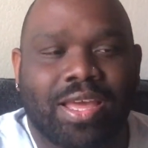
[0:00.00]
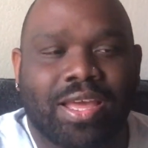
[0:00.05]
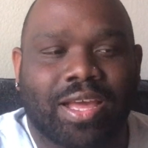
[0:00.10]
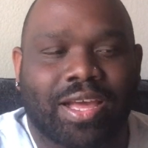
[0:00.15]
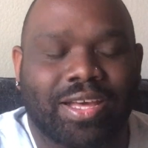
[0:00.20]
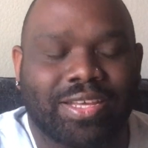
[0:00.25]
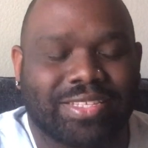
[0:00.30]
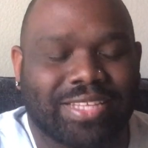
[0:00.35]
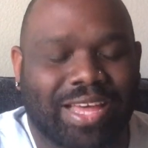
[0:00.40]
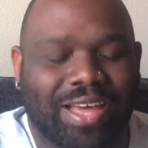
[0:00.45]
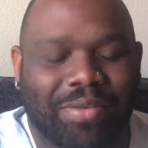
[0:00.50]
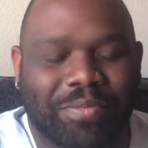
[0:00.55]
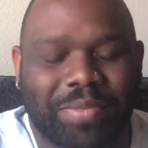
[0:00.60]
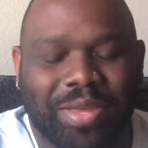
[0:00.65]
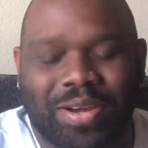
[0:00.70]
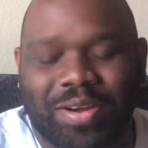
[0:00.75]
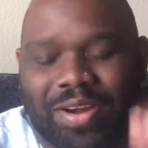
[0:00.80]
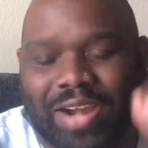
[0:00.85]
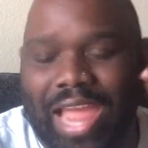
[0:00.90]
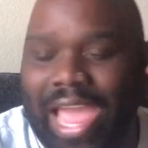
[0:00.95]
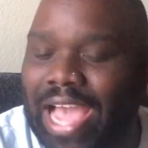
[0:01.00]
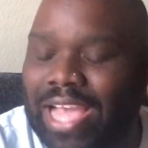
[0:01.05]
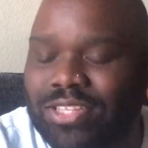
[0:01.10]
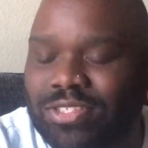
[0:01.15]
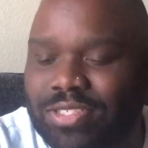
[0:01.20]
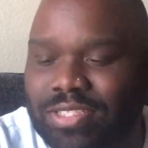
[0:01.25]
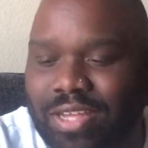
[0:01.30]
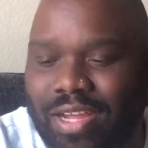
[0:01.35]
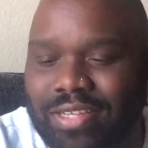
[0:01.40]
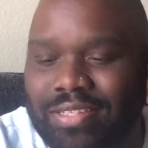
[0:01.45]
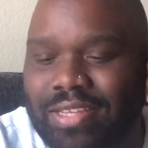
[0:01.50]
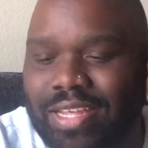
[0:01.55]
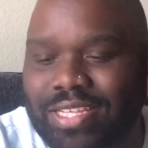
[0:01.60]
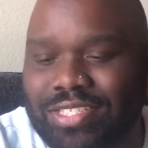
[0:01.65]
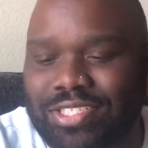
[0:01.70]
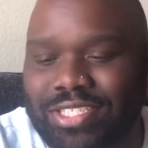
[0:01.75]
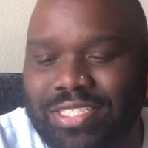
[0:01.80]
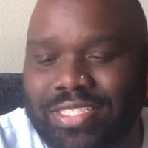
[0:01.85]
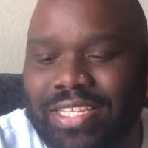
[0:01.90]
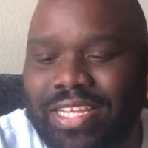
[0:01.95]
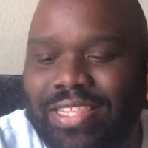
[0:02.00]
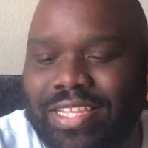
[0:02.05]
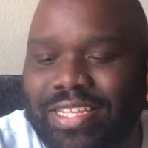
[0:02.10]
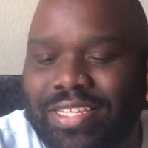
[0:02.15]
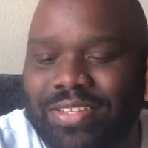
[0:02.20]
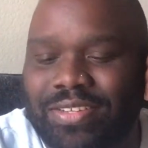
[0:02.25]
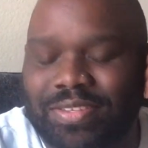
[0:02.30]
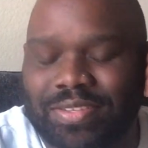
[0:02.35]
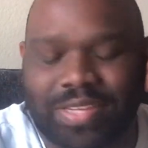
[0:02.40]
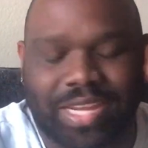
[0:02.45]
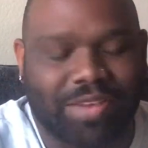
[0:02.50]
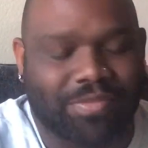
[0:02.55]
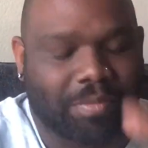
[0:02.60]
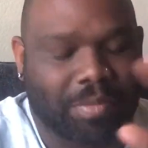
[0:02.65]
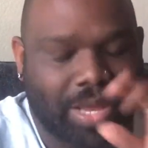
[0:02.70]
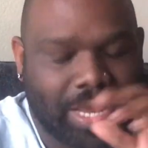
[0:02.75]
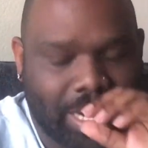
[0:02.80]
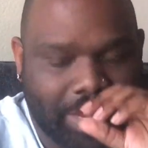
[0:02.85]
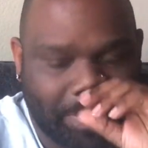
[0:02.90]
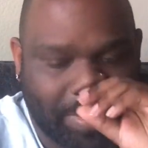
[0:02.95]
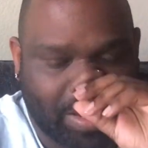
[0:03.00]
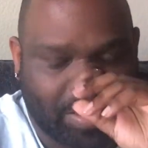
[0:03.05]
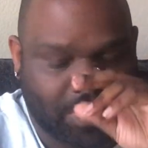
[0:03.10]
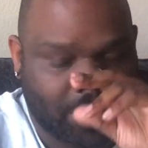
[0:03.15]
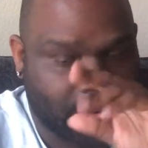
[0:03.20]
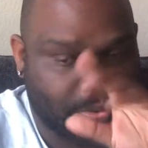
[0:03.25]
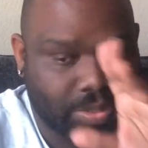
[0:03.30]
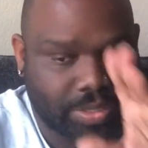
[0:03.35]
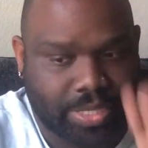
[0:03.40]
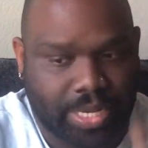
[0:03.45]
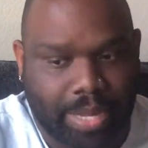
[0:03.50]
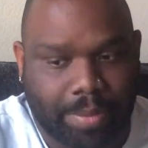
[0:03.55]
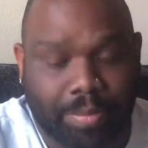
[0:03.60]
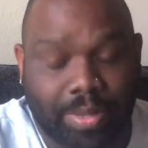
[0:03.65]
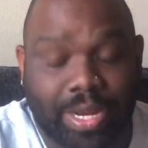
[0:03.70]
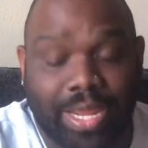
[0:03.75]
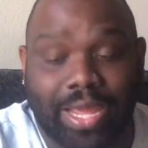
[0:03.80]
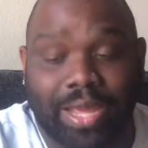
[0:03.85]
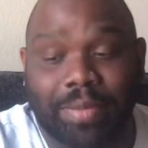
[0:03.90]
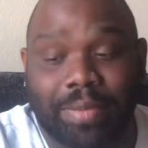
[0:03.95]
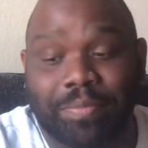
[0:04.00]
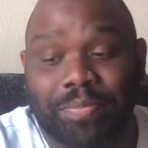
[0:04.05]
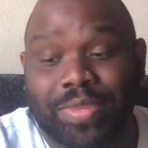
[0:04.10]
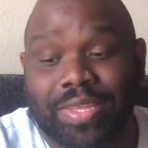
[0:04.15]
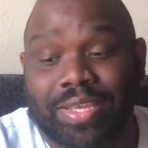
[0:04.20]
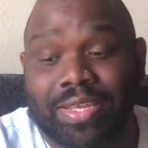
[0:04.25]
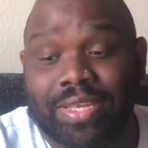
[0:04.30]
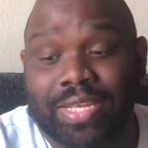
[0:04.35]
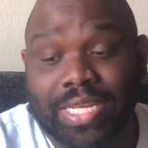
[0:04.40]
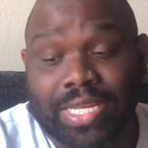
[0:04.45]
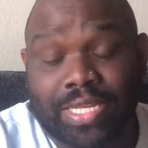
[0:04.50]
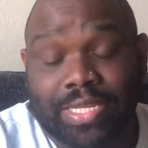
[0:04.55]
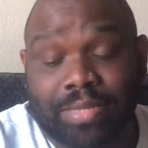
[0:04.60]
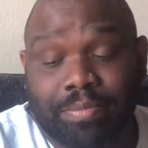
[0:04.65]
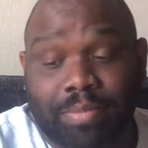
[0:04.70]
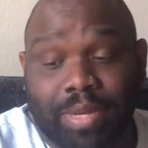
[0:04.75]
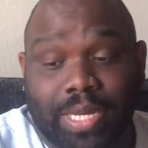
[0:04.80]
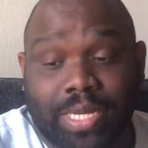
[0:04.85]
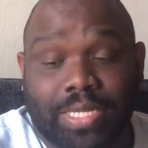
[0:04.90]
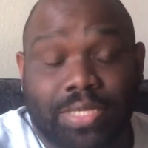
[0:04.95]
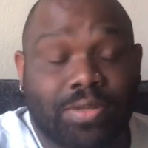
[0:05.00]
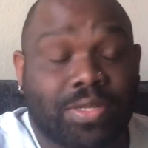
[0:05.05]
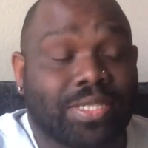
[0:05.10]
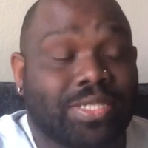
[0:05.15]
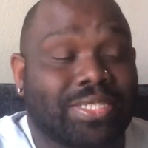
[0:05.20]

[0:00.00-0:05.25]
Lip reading: because me and her actually talked, and she said that, never mind, I'm not going to go into that, but yeah. But you could,